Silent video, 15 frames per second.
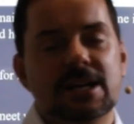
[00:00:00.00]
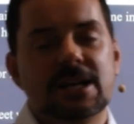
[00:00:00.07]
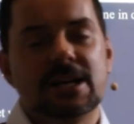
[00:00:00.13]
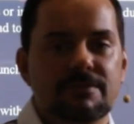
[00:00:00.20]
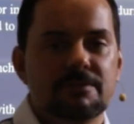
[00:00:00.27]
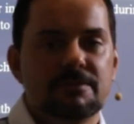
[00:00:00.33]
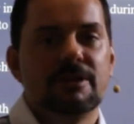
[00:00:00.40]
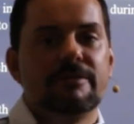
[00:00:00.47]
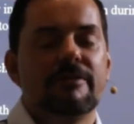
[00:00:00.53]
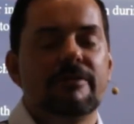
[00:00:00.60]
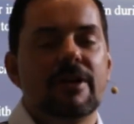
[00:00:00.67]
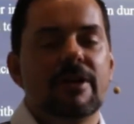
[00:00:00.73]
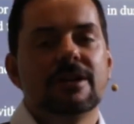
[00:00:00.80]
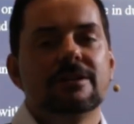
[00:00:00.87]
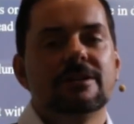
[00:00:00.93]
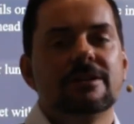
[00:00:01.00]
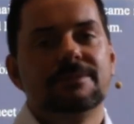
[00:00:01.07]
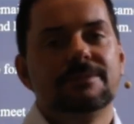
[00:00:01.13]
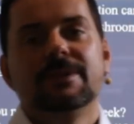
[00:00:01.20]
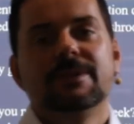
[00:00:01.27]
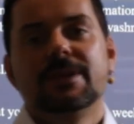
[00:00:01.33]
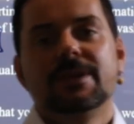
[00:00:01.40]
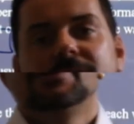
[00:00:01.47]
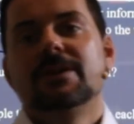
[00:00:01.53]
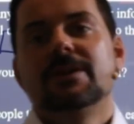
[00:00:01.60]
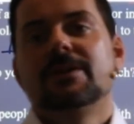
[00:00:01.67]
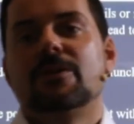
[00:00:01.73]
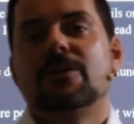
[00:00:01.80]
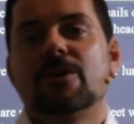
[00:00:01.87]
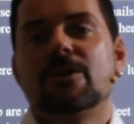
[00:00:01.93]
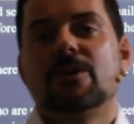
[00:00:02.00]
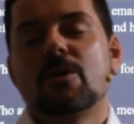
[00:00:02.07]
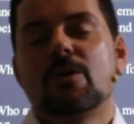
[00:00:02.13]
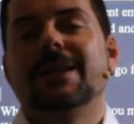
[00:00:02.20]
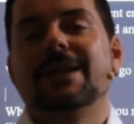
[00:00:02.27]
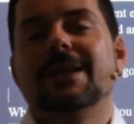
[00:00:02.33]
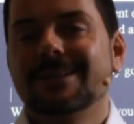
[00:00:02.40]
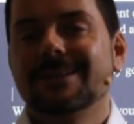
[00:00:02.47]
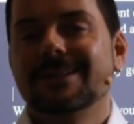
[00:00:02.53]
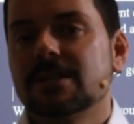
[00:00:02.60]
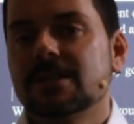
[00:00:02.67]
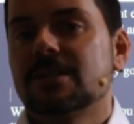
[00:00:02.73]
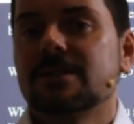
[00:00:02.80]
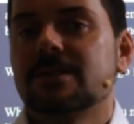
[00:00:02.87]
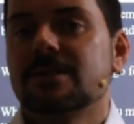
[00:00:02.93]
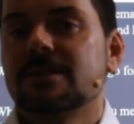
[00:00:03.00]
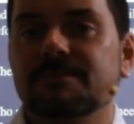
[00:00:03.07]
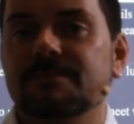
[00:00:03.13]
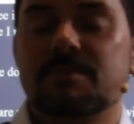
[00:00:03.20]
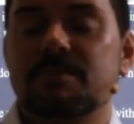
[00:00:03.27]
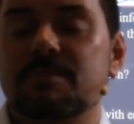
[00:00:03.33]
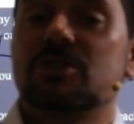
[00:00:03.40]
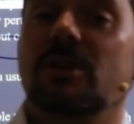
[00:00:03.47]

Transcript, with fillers: from our friend or acquaintance, especially if